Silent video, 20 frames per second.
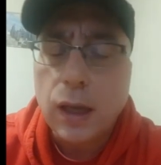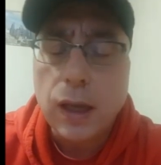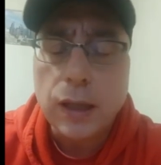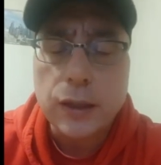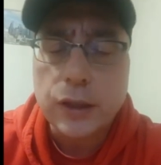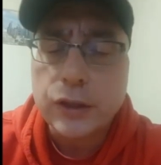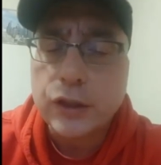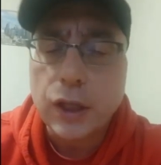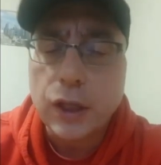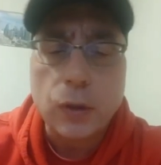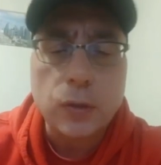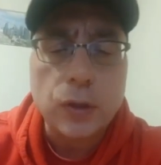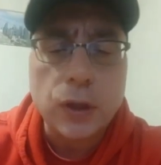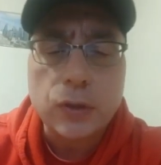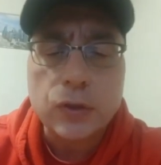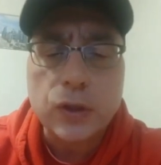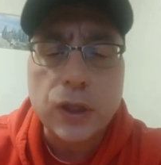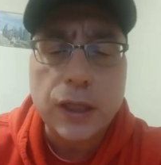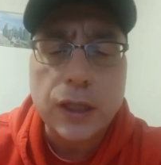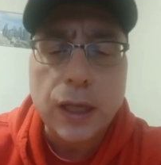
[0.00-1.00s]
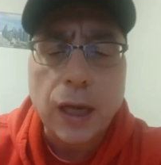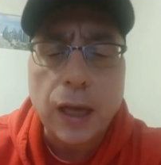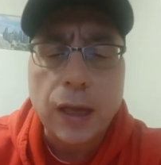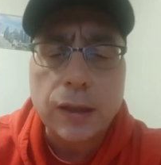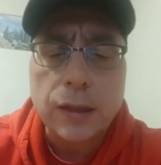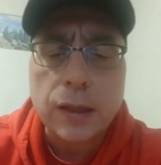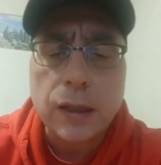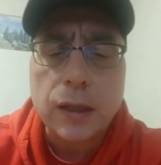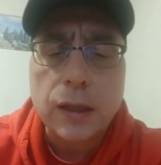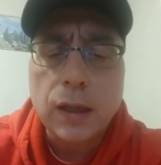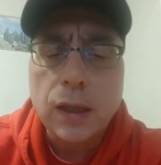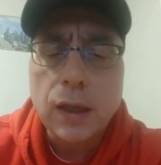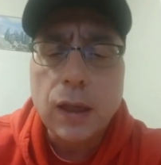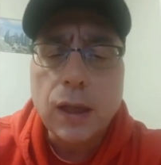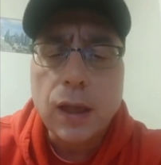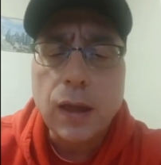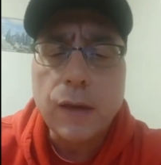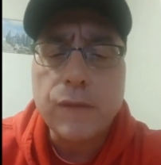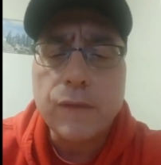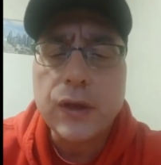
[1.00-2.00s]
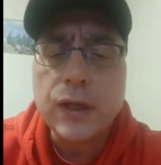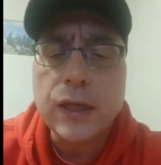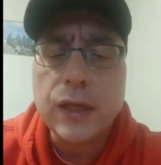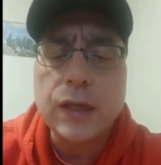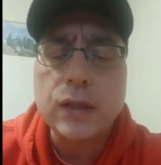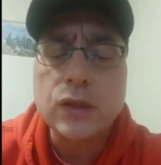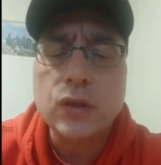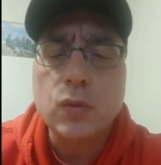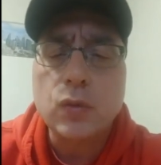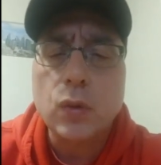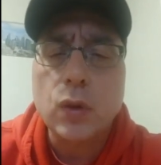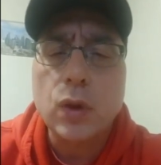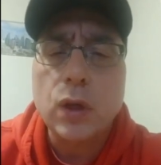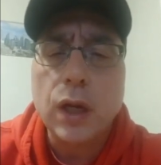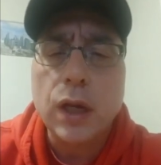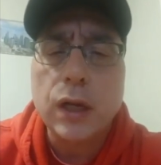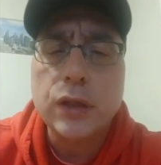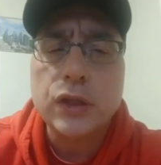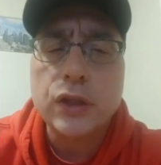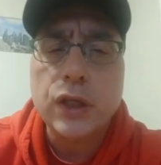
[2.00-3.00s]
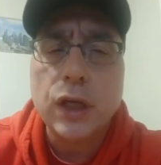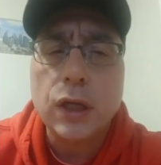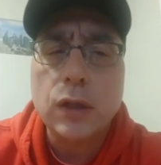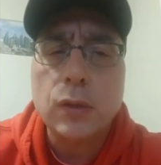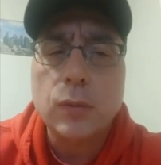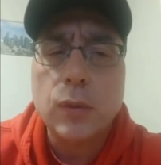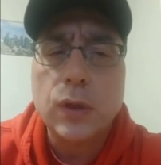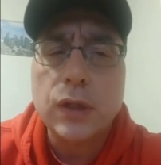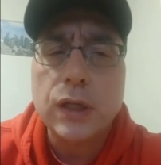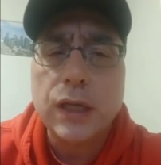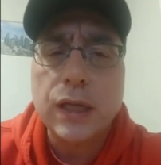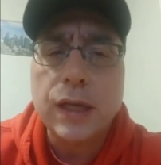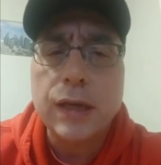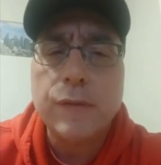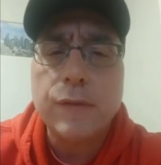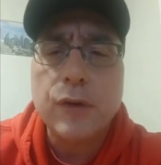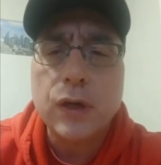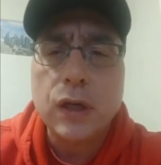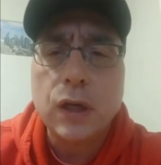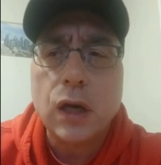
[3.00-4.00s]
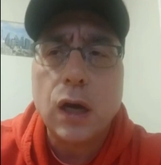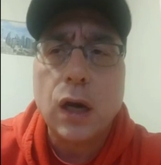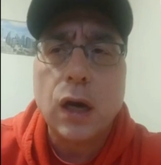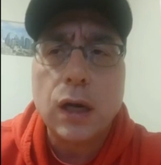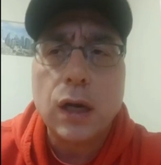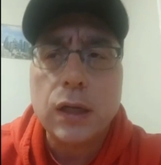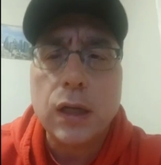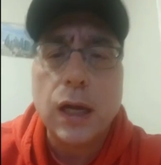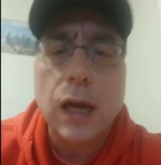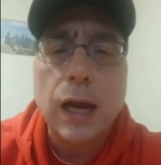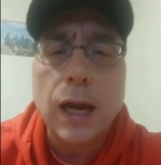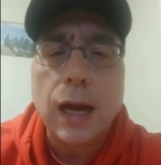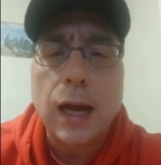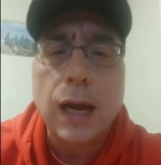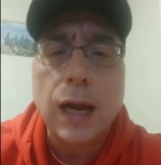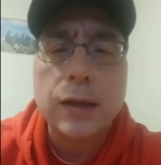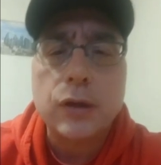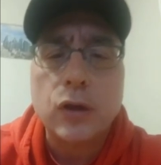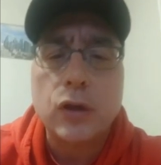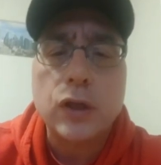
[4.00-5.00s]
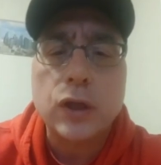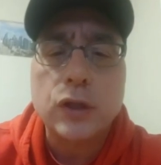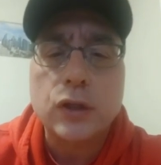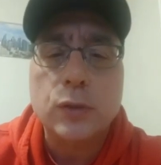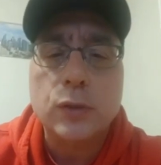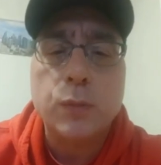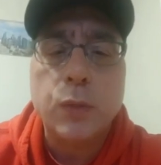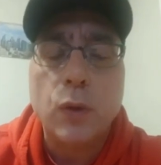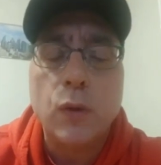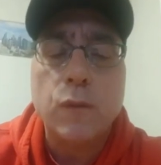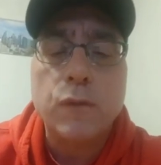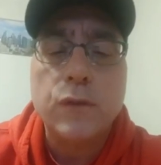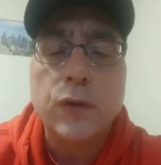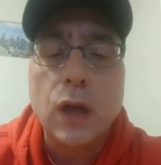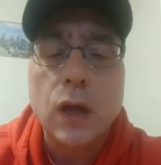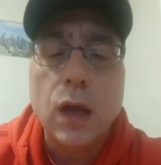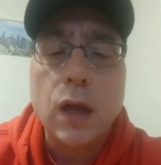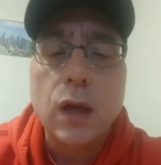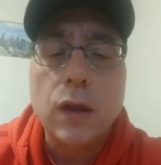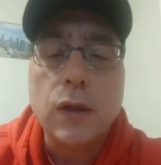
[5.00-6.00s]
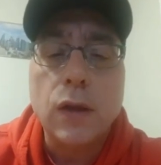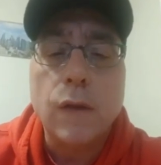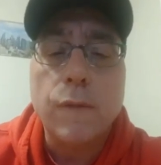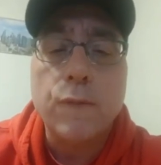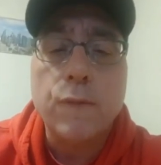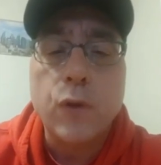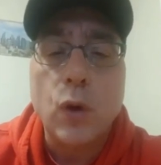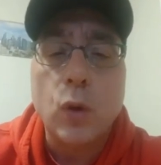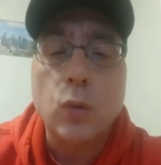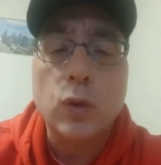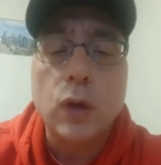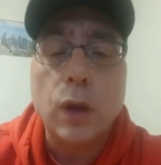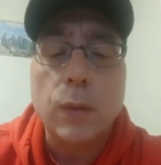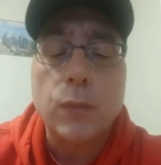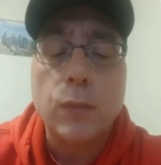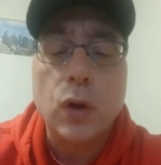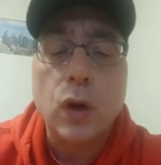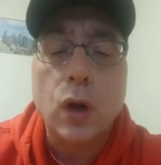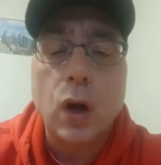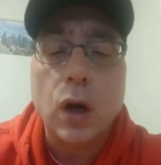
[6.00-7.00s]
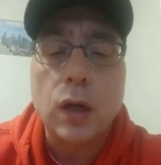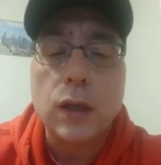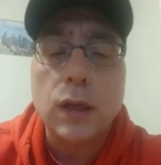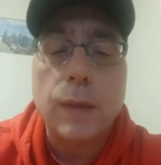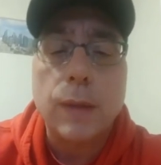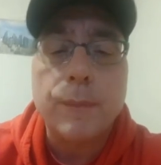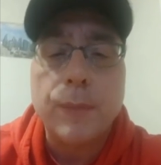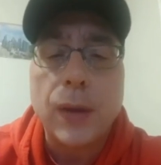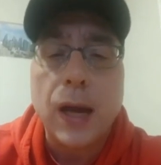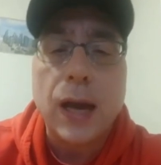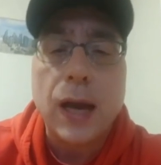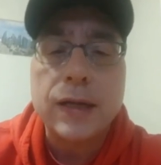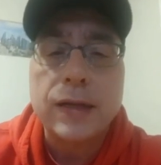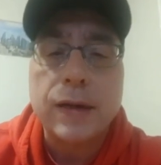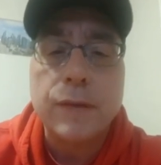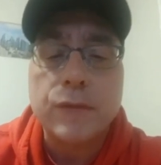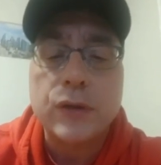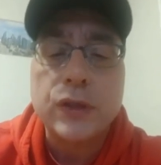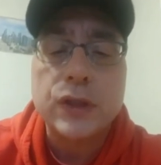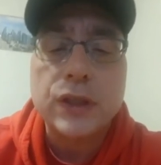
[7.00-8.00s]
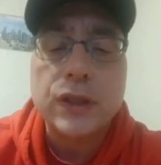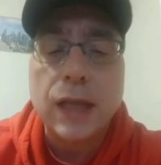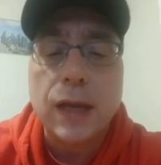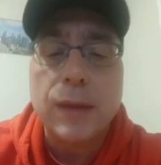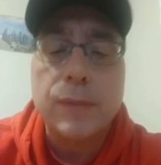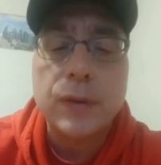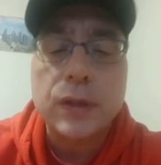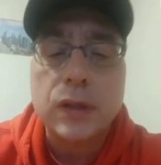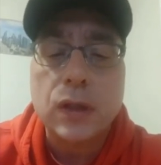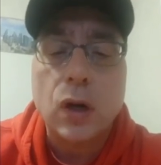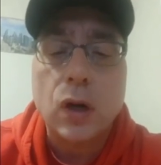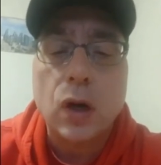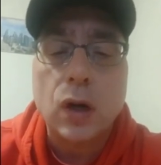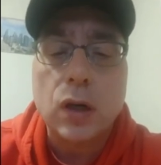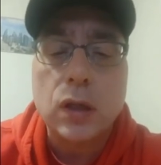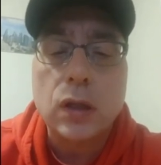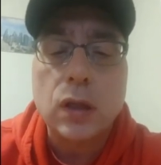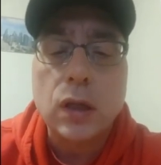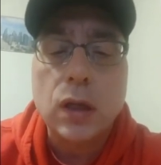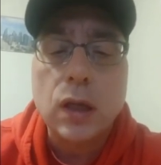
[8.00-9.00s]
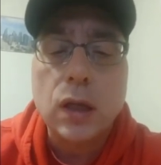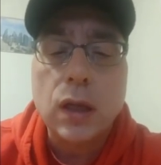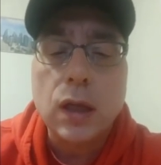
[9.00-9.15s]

and a shout out to Kathy, of a case where a gentleman even got a hacker that spoofed the phone number on the back of his debit card.